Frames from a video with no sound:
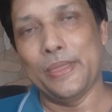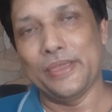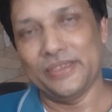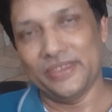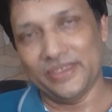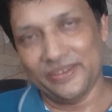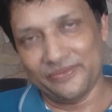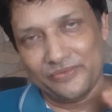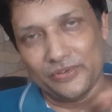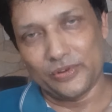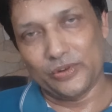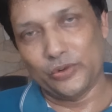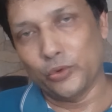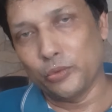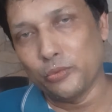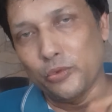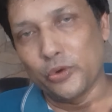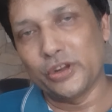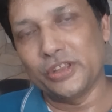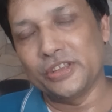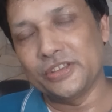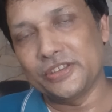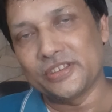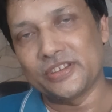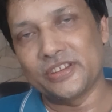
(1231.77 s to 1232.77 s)
If
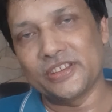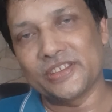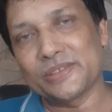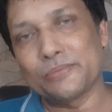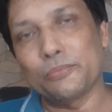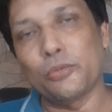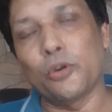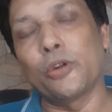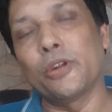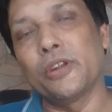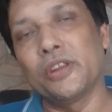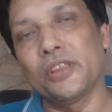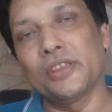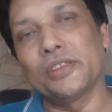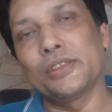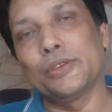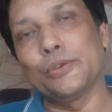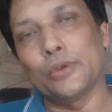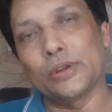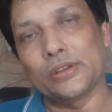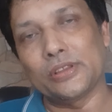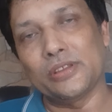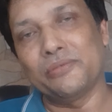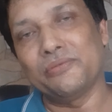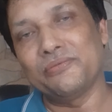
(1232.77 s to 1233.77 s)
nobody is responding, you
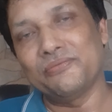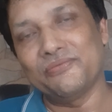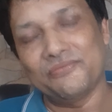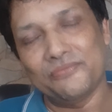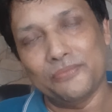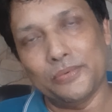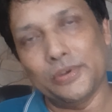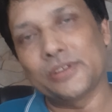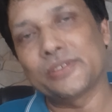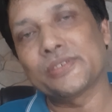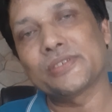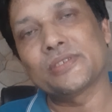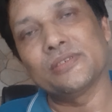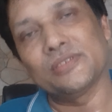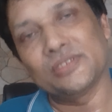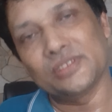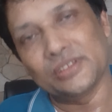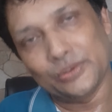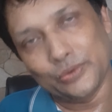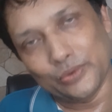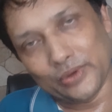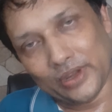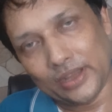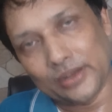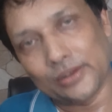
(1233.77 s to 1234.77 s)
are the person,
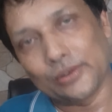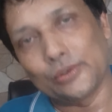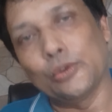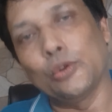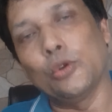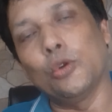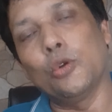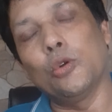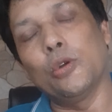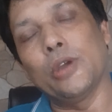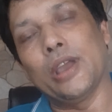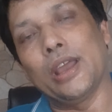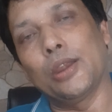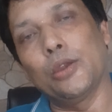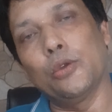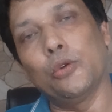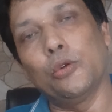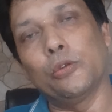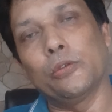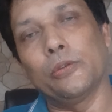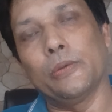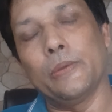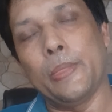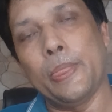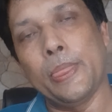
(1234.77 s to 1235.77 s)
you can go
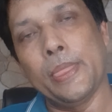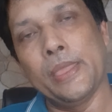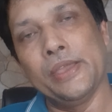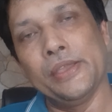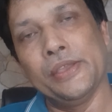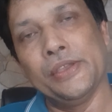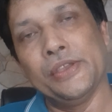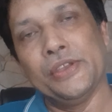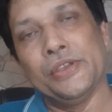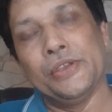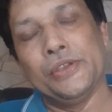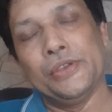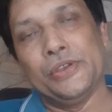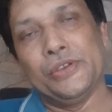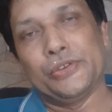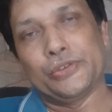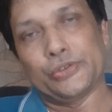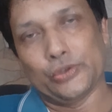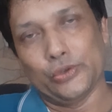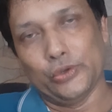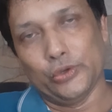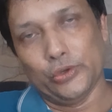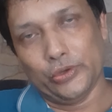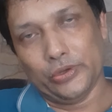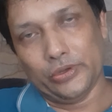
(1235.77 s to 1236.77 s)
alone.
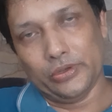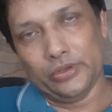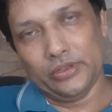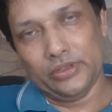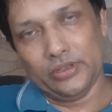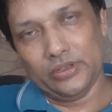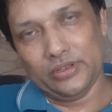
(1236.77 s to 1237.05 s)
So